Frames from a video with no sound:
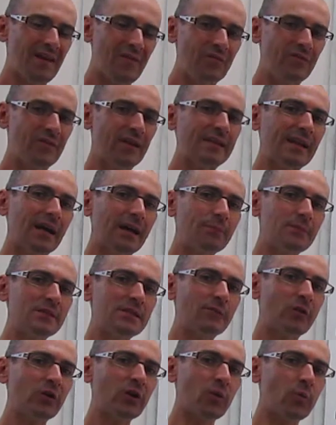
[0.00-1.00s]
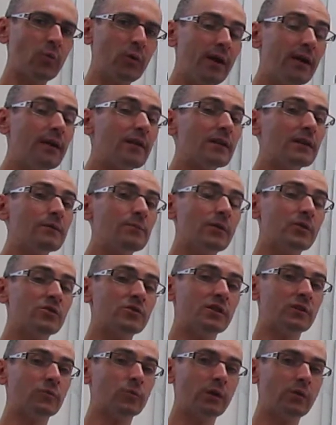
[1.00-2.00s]
That happens very rarely
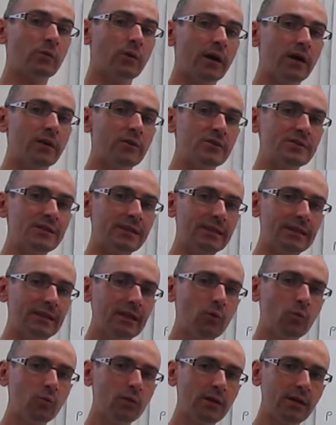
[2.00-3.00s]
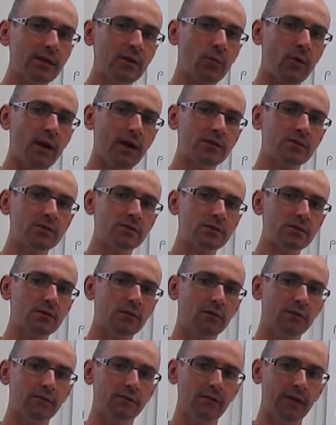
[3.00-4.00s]
because it requires equal interactions
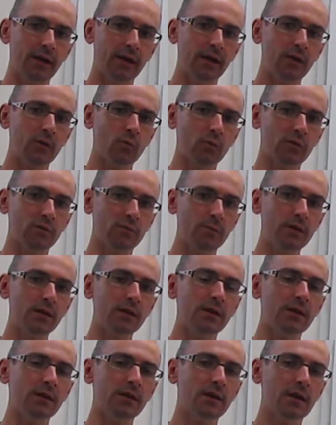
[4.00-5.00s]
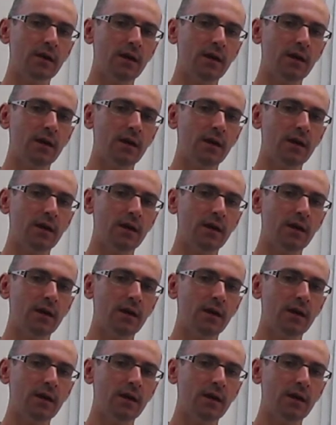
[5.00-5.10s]
of A with B